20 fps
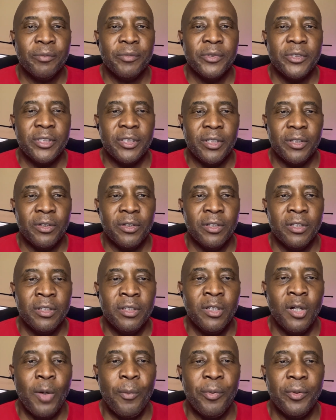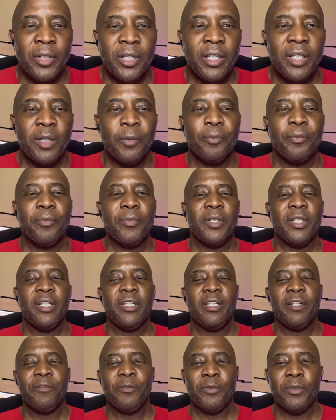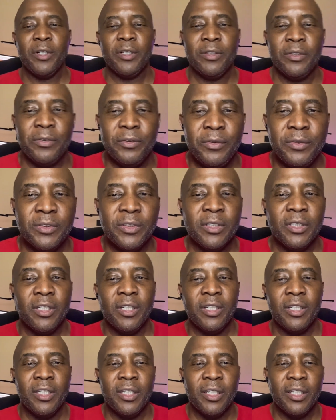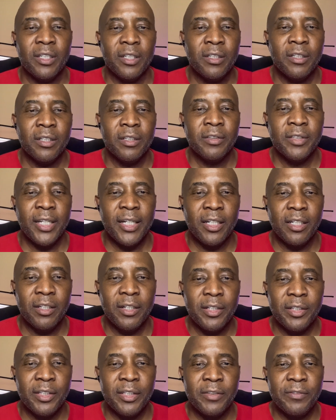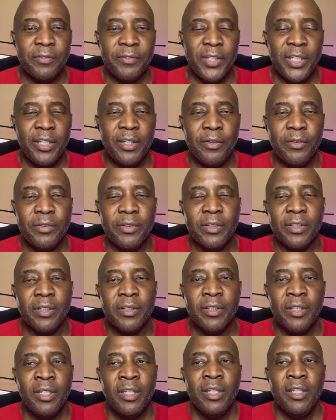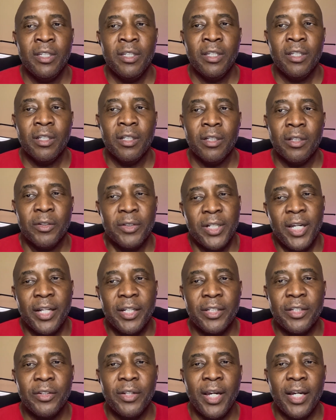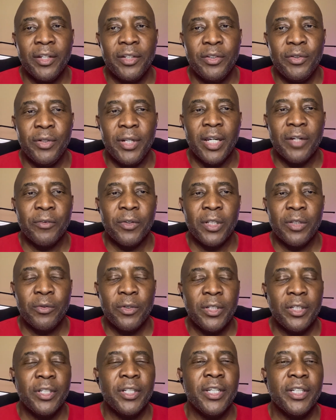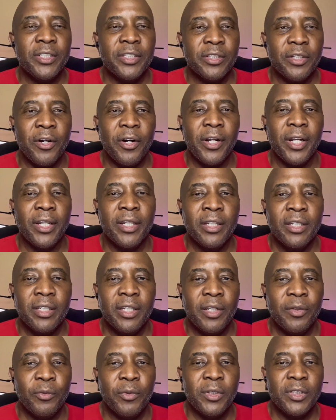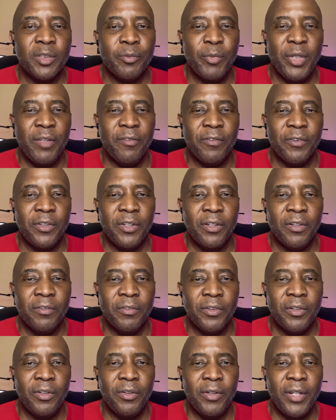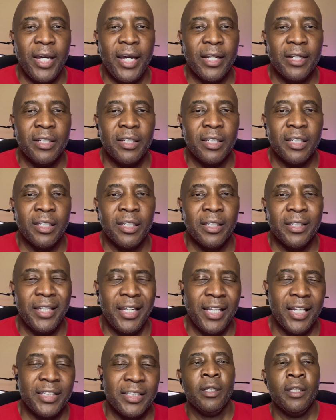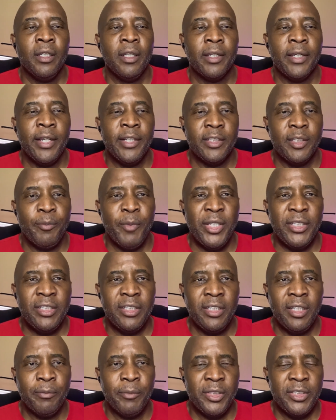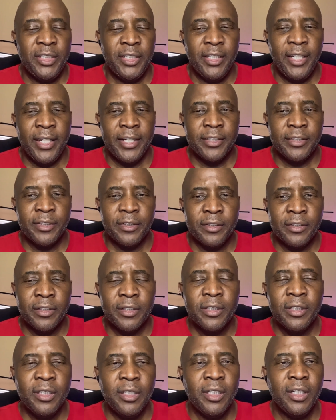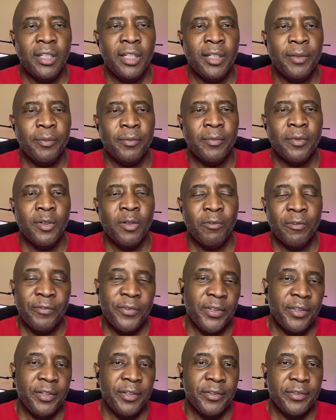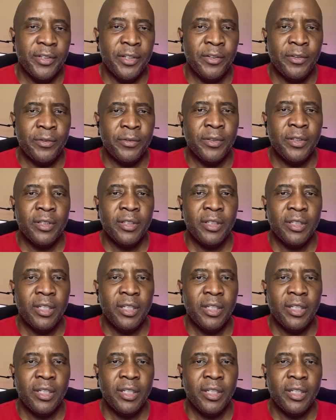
So hoping to help everyone who's taking a look at this video to learn how to do that. Really, what do you get started, and what does it mean for you to do that? Again, as I mentioned, I'm a Gen Xer, over 50 years old.